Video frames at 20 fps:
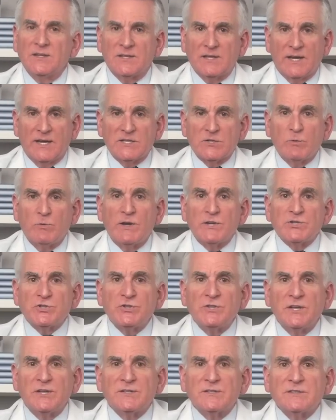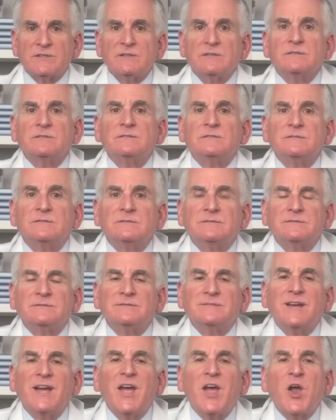Today's question is,
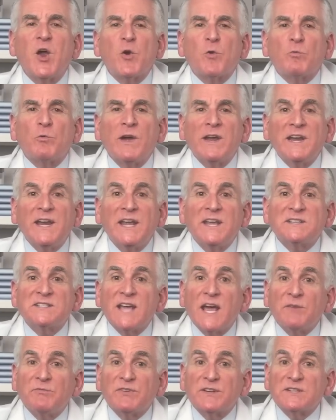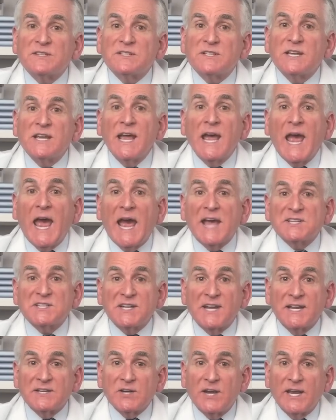Retin-A's efficacy as
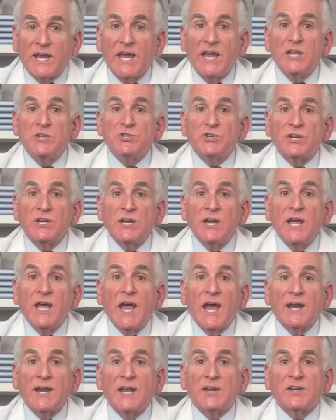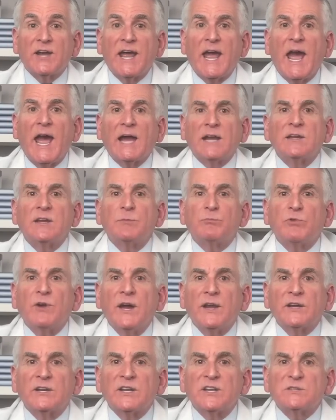an anti-aging and anti-acne
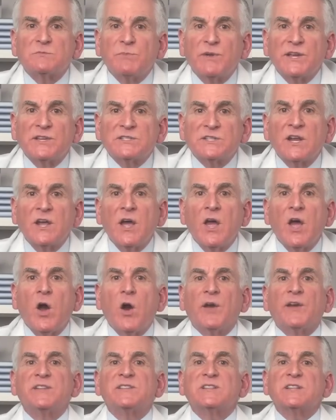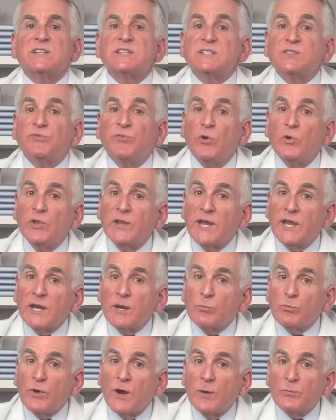product is based on its
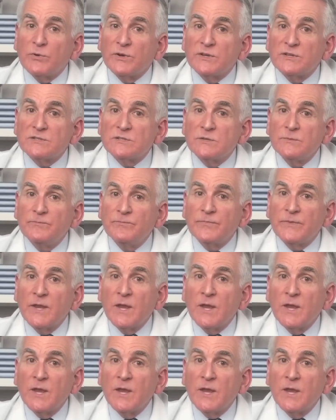exfoliating properties.